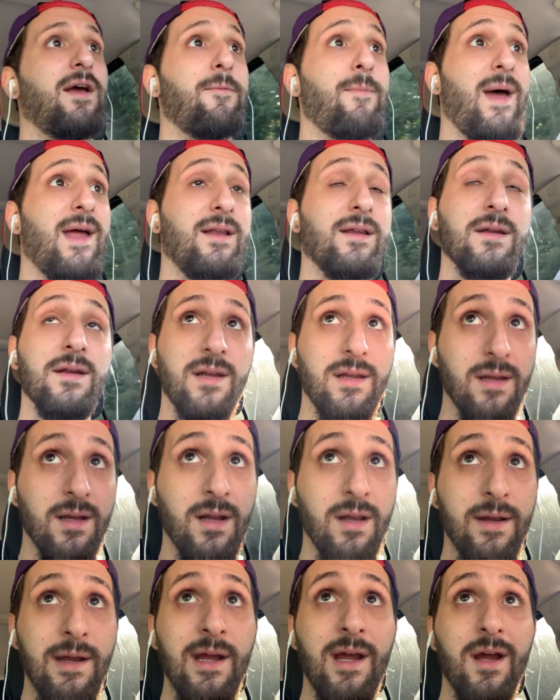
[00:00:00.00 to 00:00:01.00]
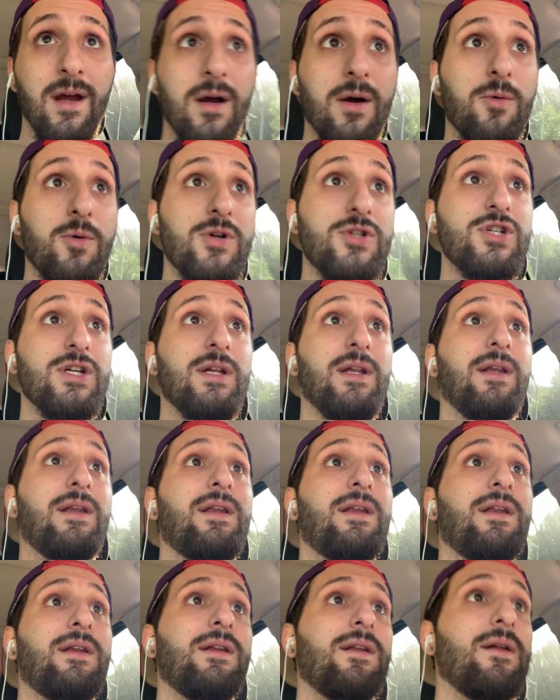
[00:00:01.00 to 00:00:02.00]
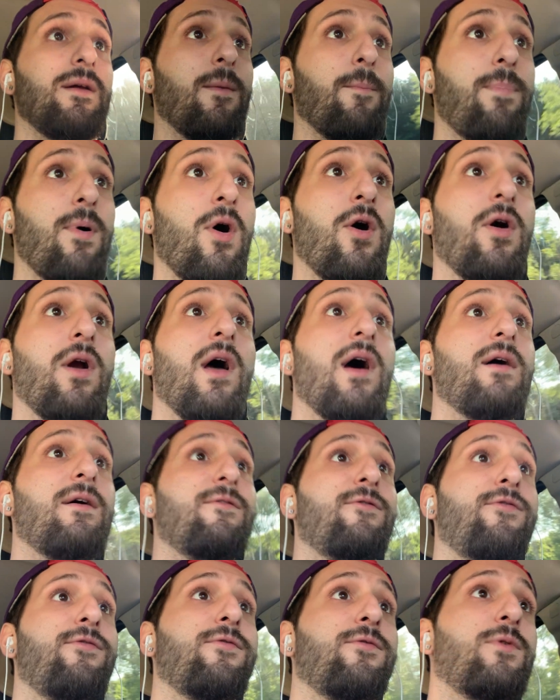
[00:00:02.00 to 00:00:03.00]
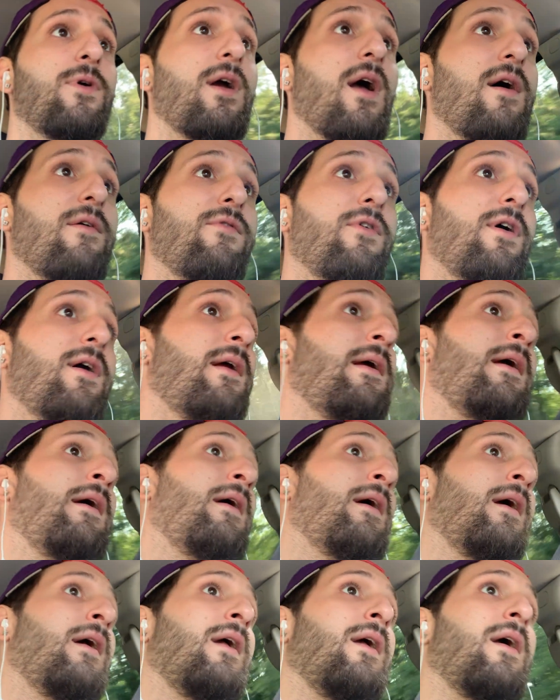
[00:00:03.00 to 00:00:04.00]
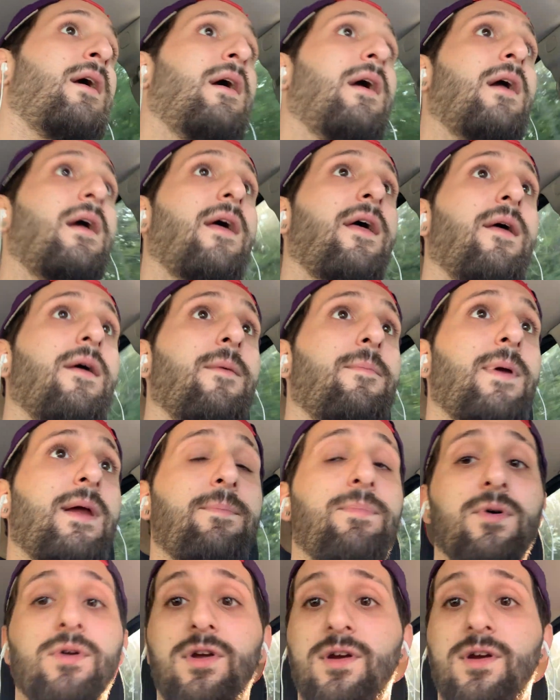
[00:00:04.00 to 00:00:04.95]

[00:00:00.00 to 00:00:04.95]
amends, which is part of recovery. People